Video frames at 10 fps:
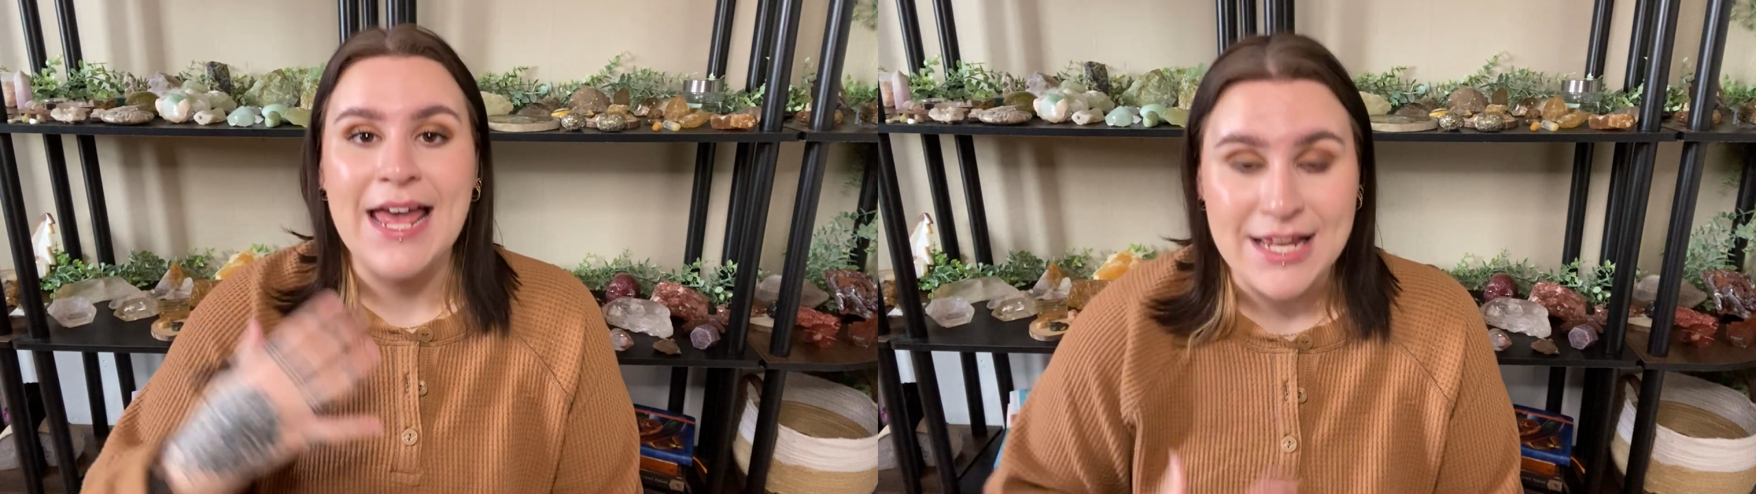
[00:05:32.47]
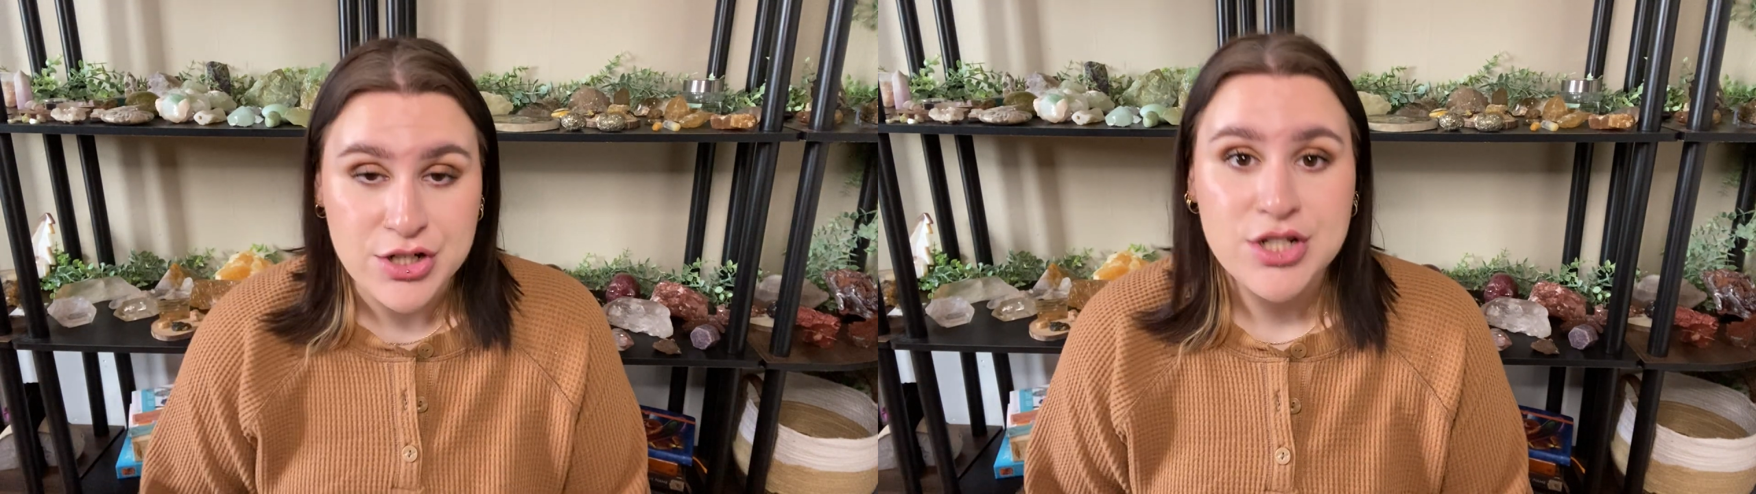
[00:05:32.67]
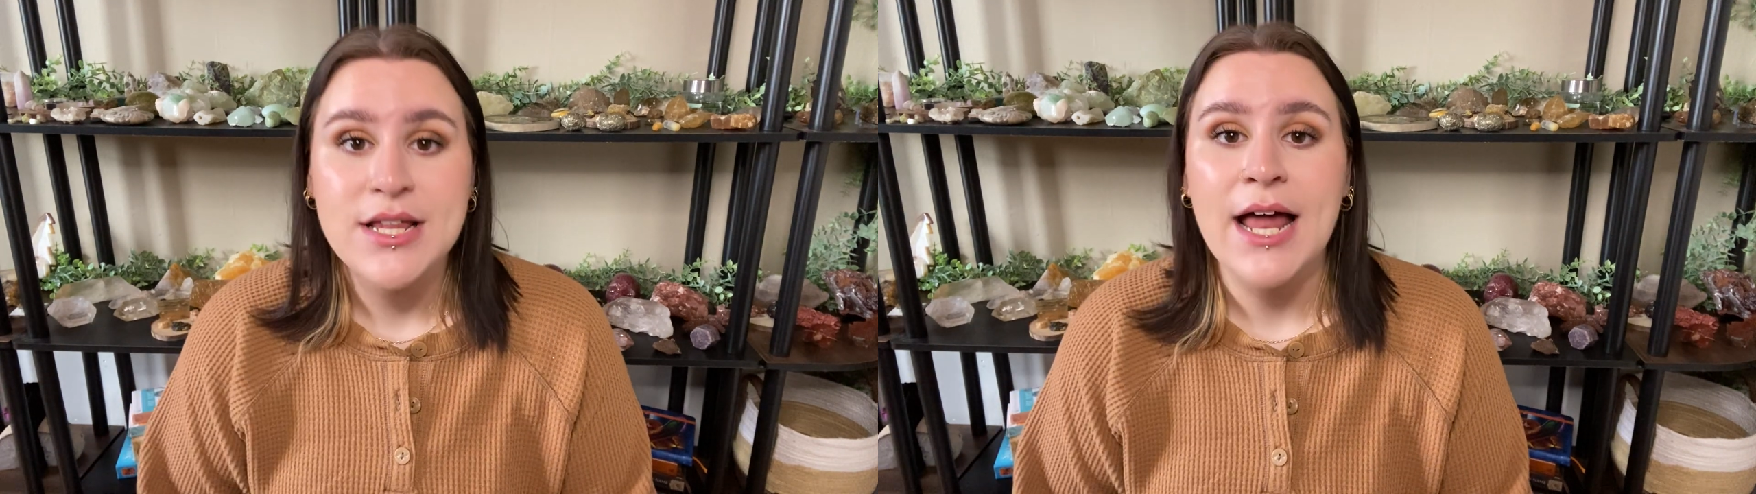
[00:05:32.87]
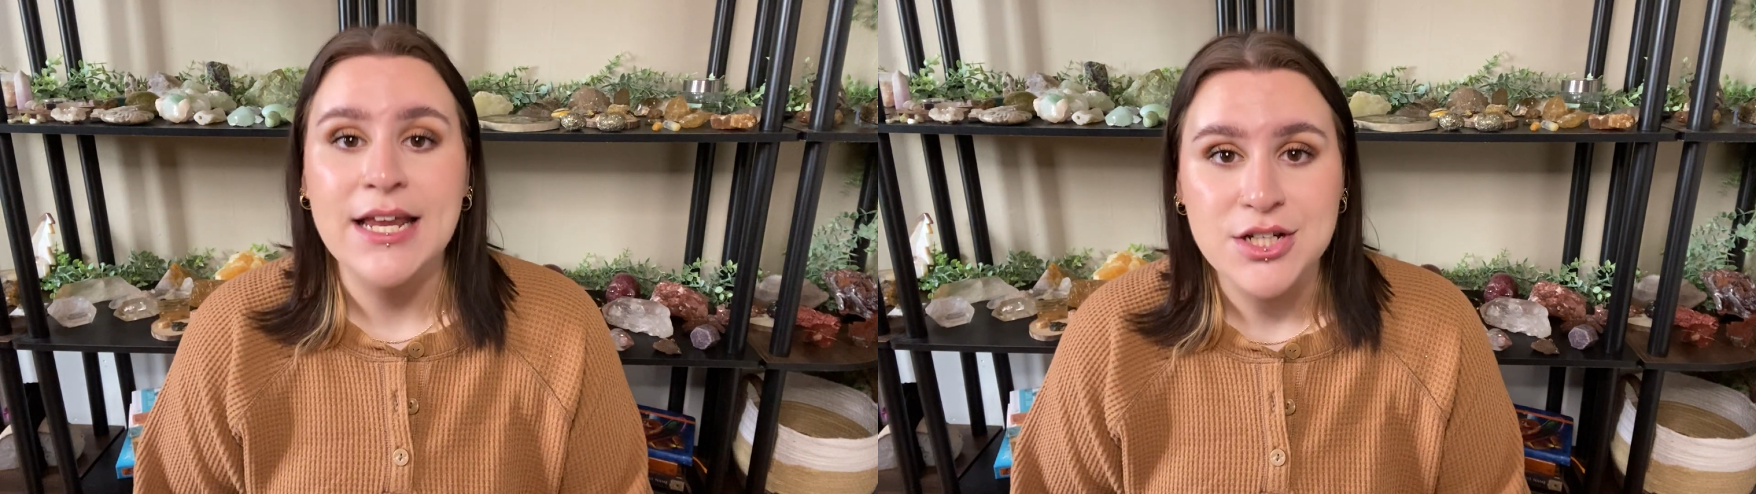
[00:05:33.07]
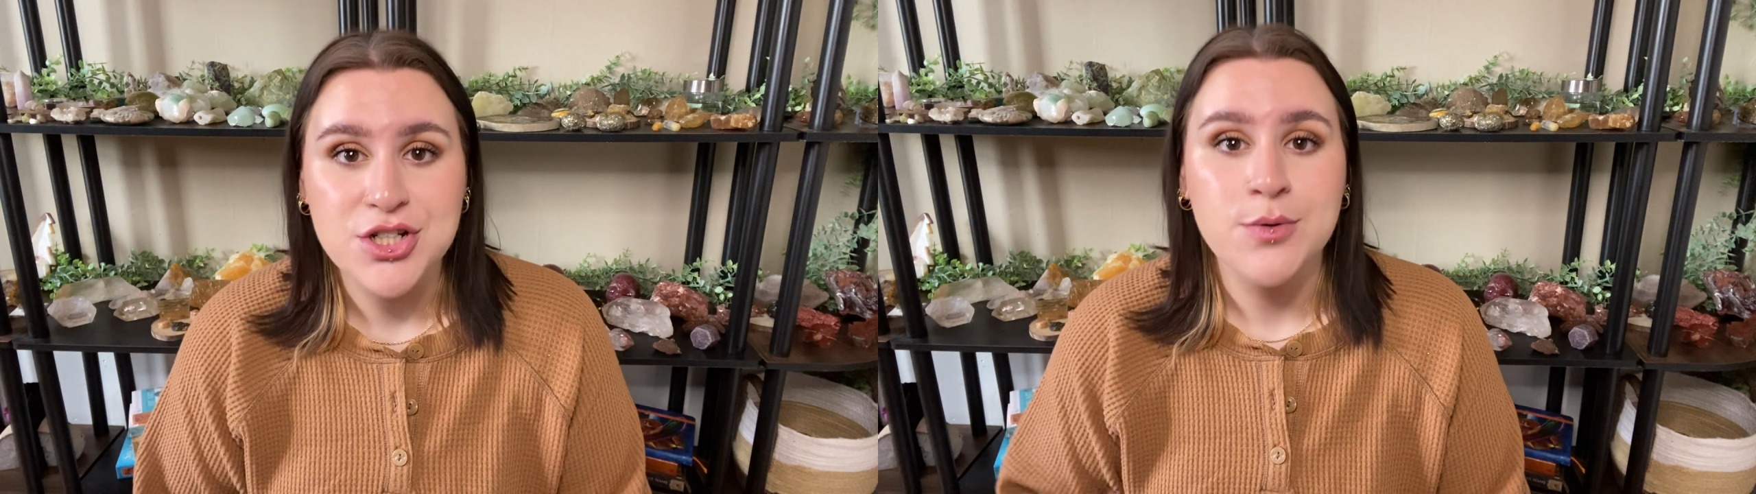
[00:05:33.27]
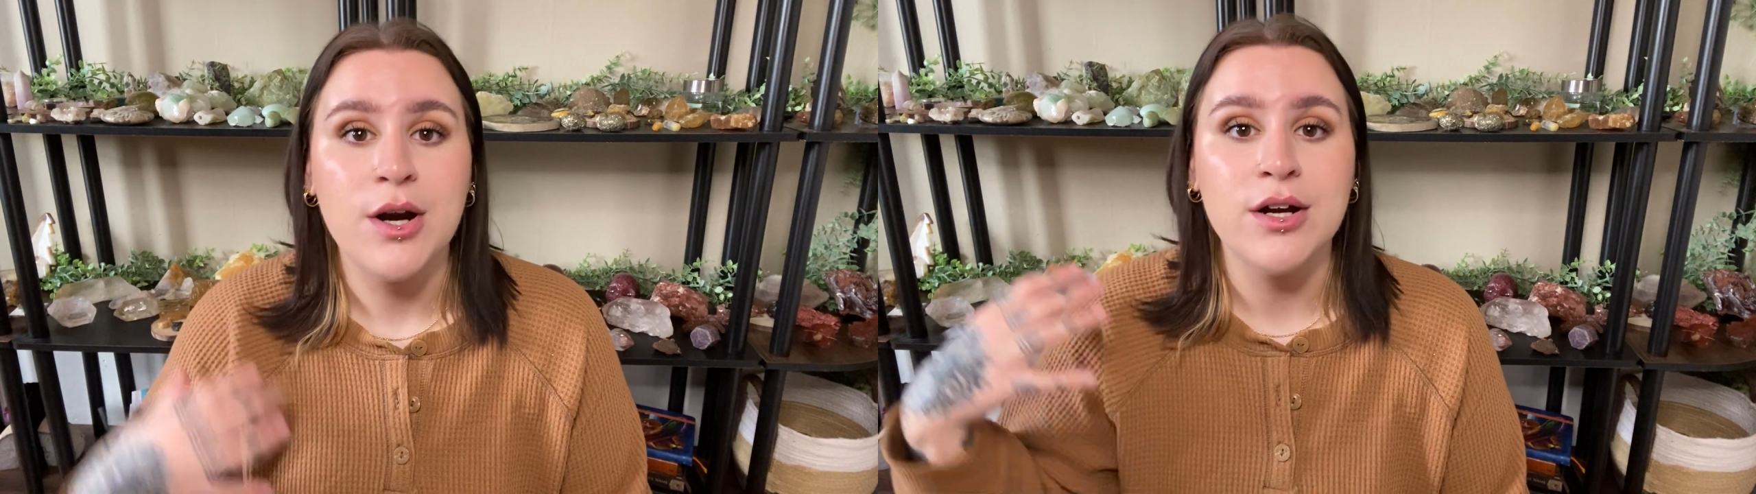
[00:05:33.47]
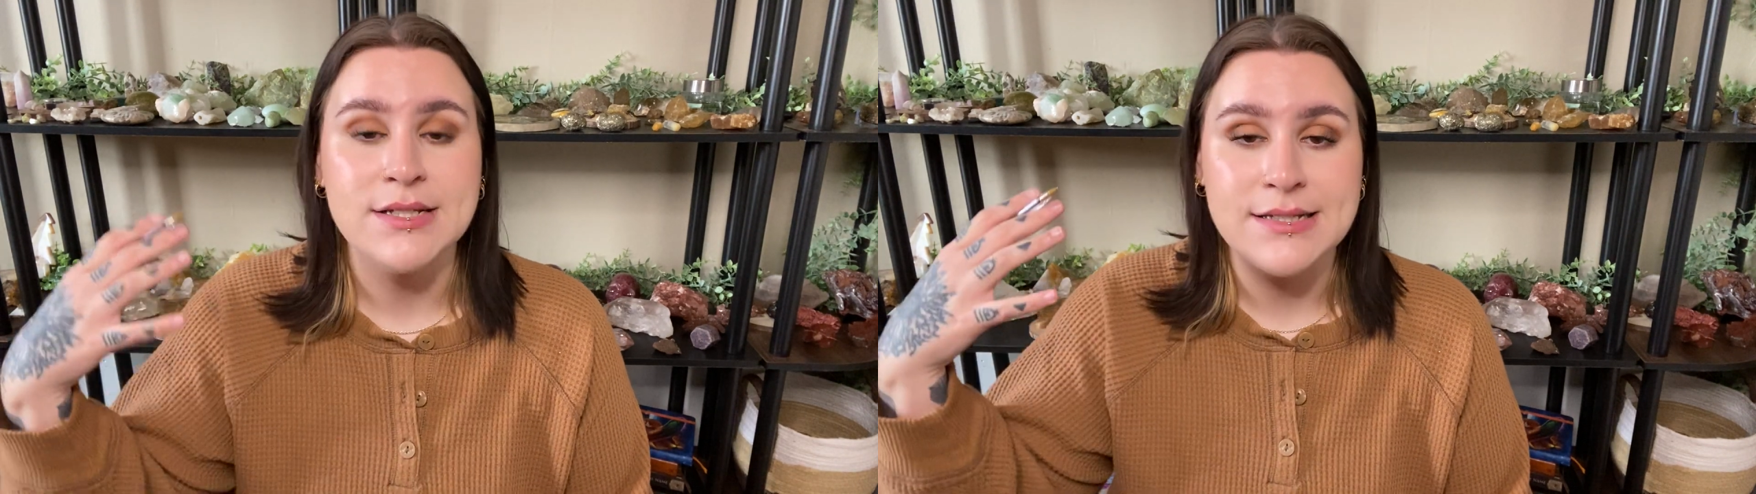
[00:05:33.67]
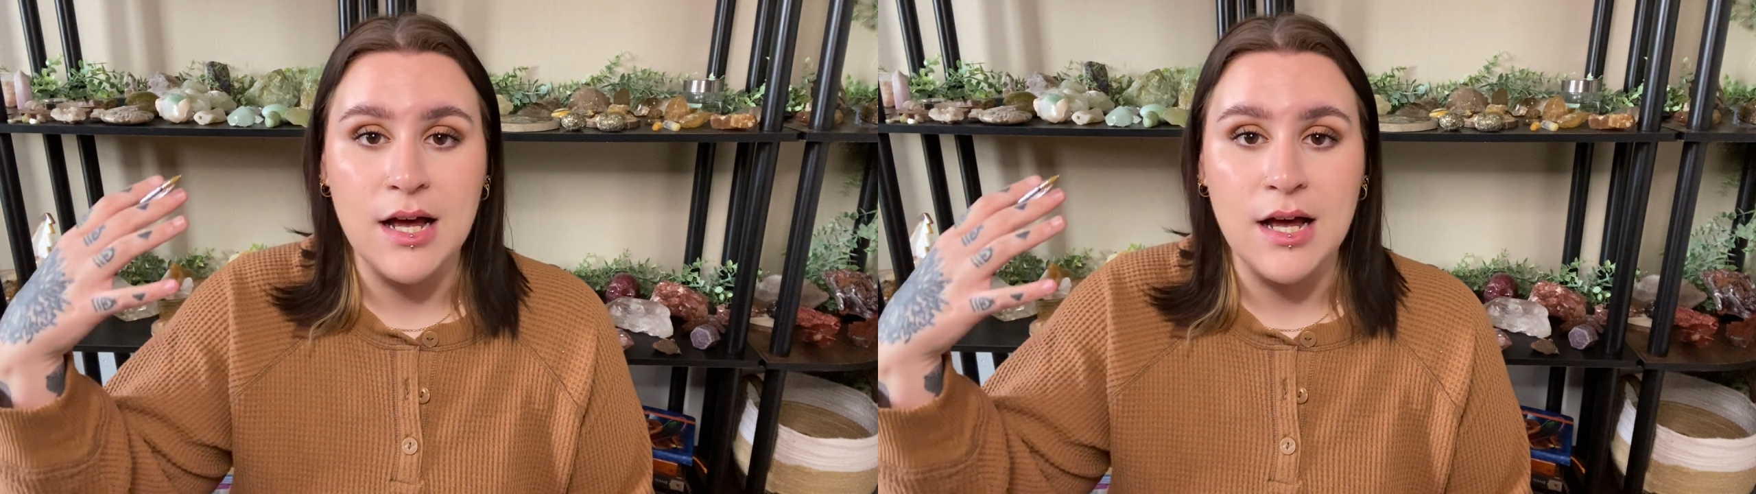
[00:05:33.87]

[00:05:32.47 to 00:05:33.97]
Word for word: enter that into our,